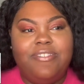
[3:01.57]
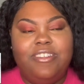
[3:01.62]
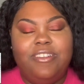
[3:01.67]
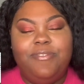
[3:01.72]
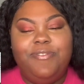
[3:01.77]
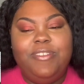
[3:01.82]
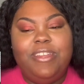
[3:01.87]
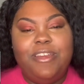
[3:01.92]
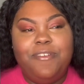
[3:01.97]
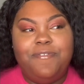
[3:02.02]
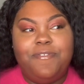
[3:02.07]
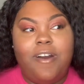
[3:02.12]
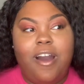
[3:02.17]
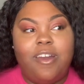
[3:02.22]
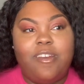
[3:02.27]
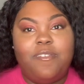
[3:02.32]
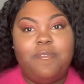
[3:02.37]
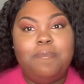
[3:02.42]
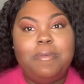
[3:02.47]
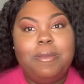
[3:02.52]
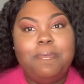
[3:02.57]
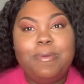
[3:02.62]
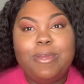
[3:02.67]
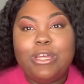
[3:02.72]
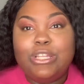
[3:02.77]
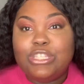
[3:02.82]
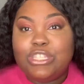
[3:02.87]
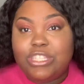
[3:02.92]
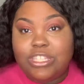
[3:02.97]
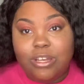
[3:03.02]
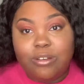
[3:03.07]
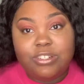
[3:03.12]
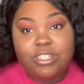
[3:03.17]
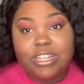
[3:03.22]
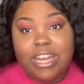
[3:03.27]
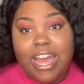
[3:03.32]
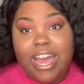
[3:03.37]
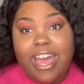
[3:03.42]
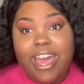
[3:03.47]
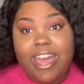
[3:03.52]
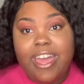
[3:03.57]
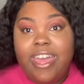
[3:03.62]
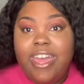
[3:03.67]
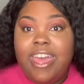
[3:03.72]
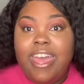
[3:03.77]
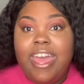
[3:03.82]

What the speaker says: the default of me being so shy.